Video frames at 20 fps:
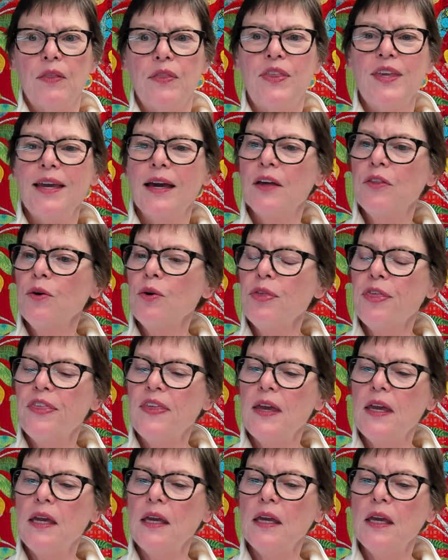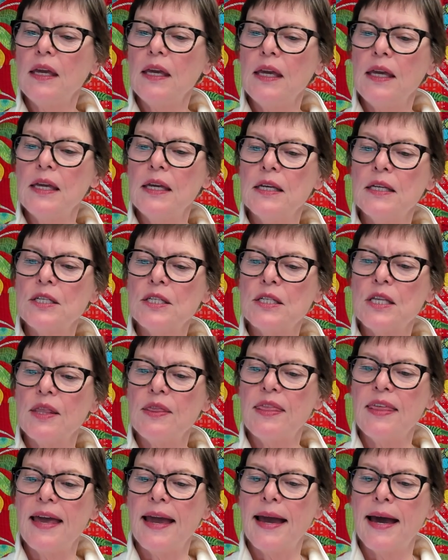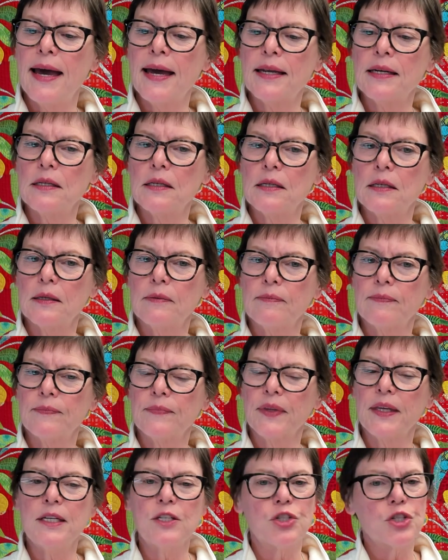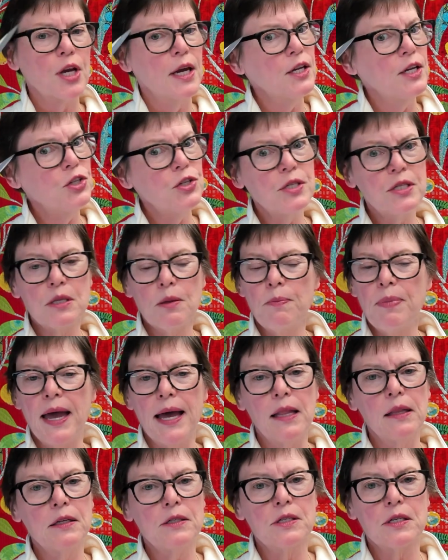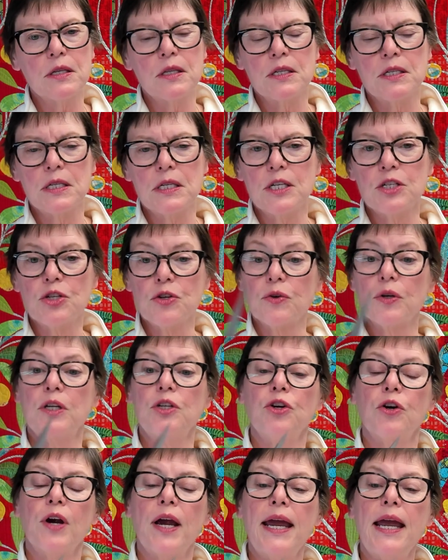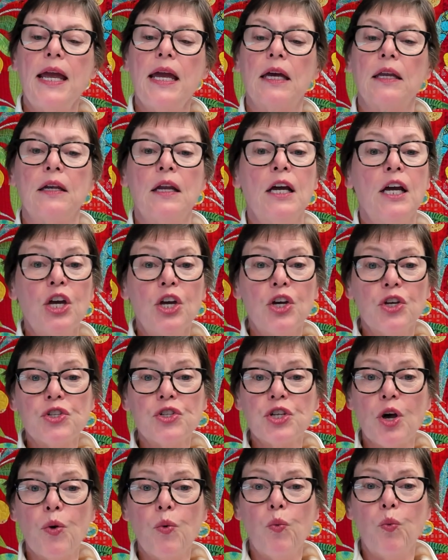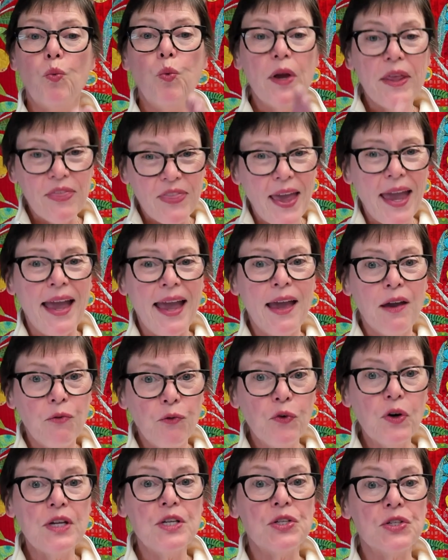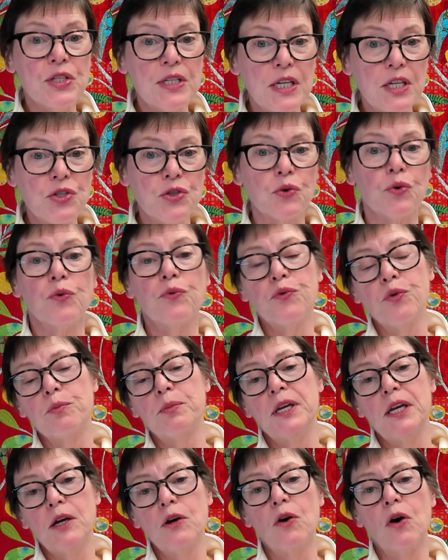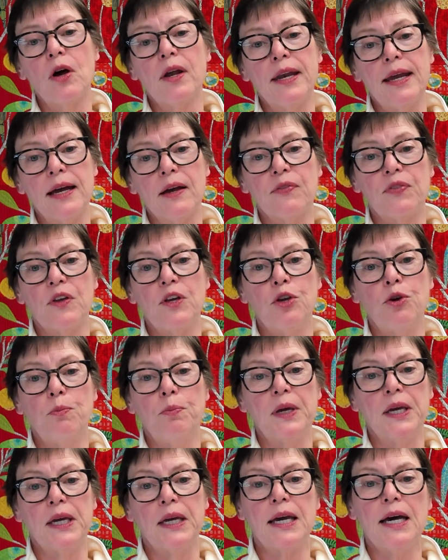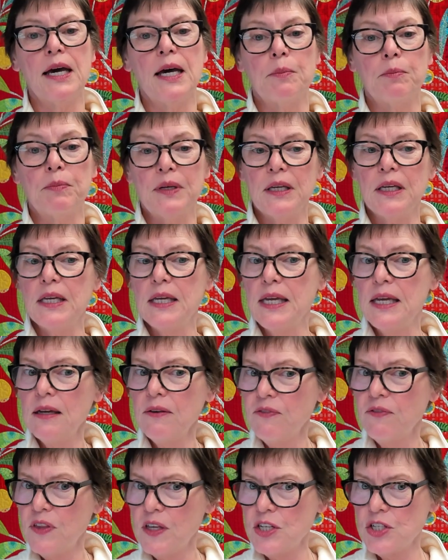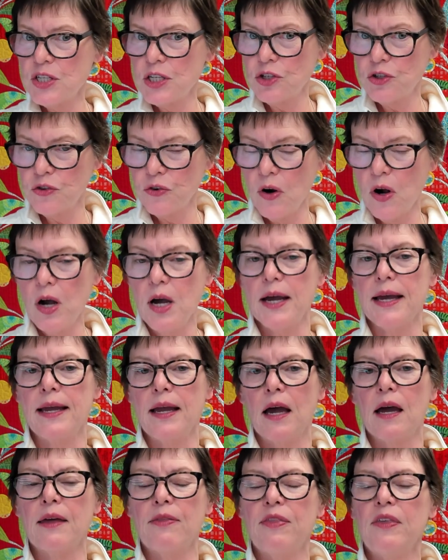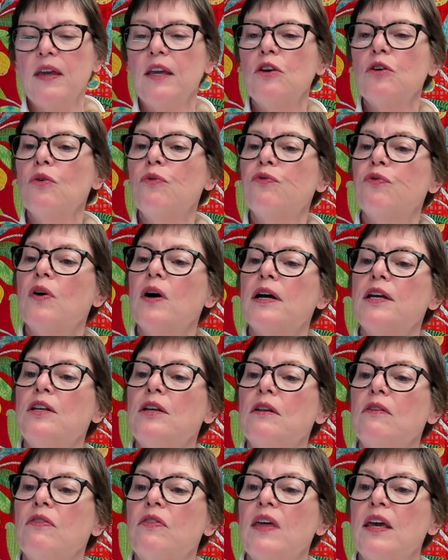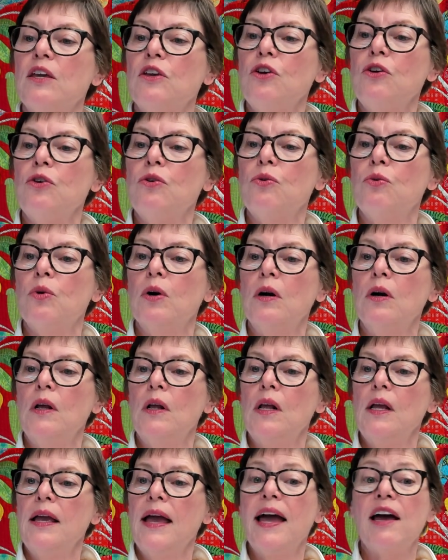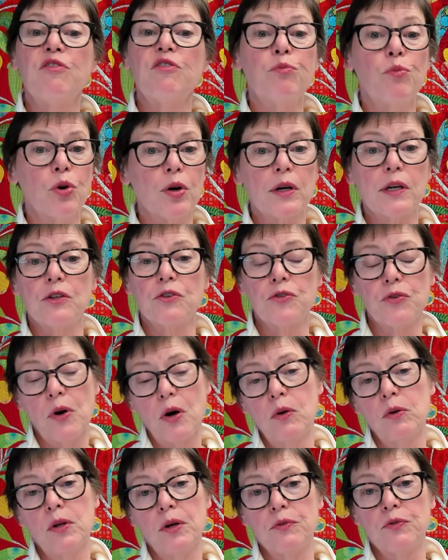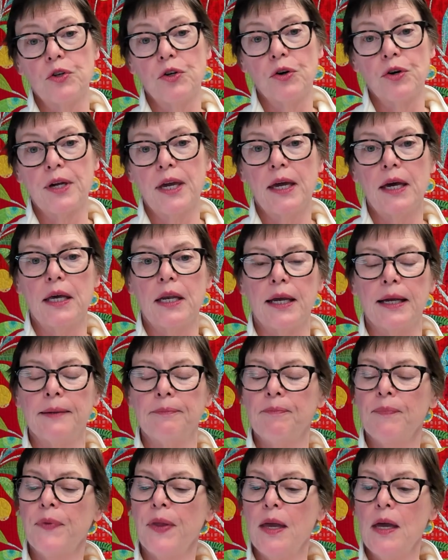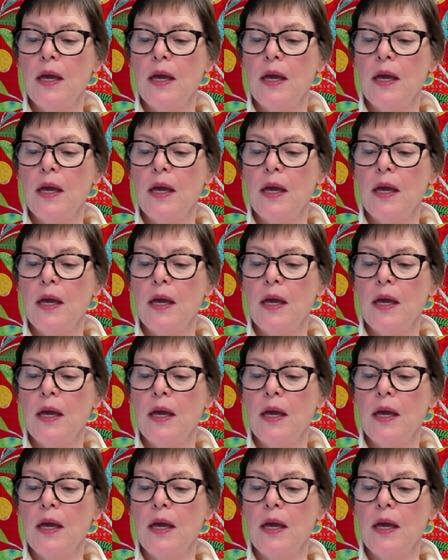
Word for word: The other thing is that it changes the balance of the scissor in your hand. So, with every scissor from here on out that you pick up, give this a try. I think you'll find that you have more control over your cutting.